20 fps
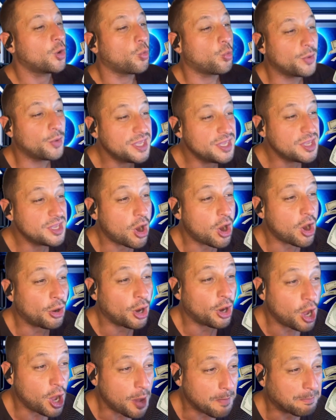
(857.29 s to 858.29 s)
We
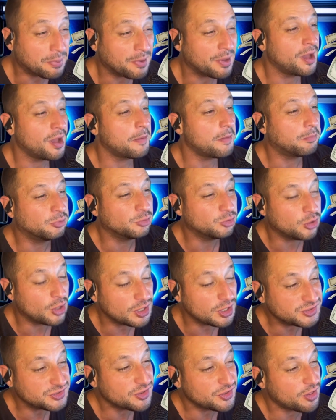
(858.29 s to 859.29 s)
are up
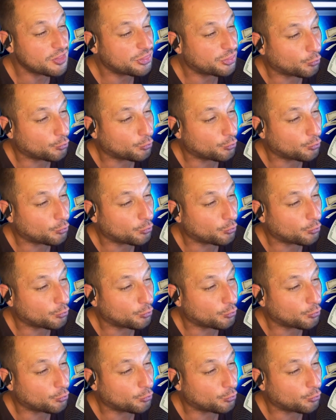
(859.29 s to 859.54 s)
plus